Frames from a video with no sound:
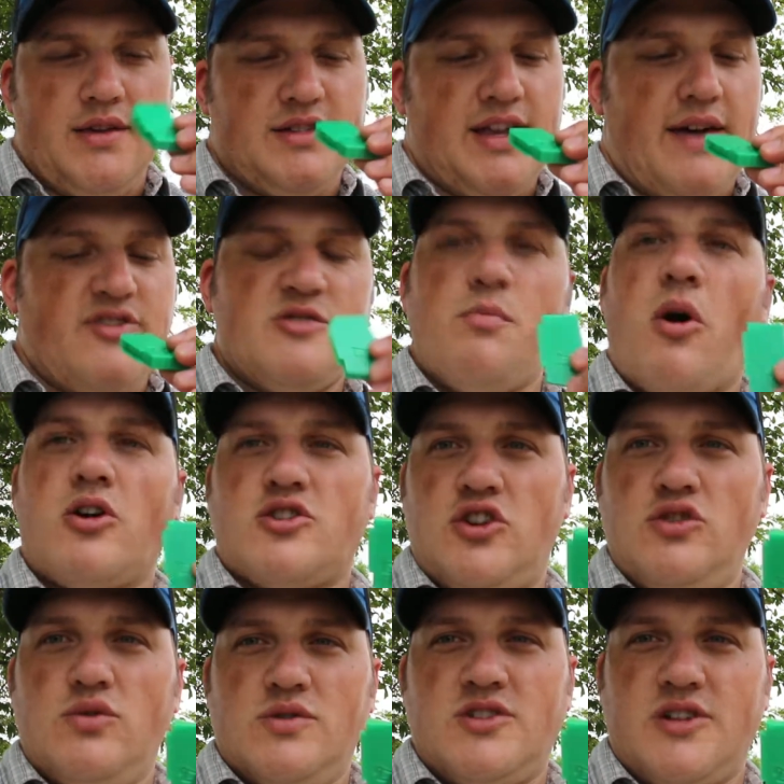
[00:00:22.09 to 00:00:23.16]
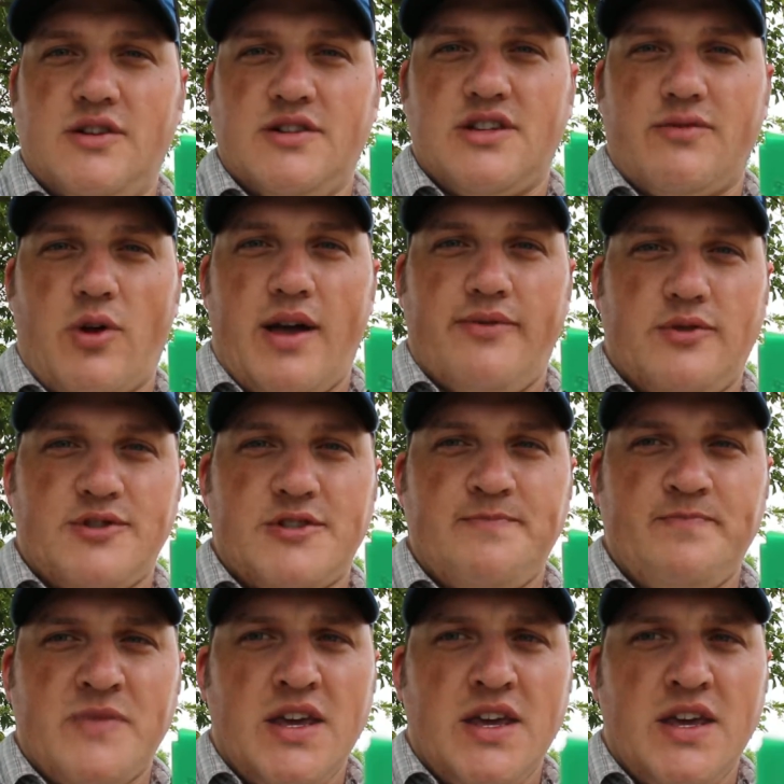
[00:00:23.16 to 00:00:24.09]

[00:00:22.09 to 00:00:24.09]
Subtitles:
Savage MkII series of rifles.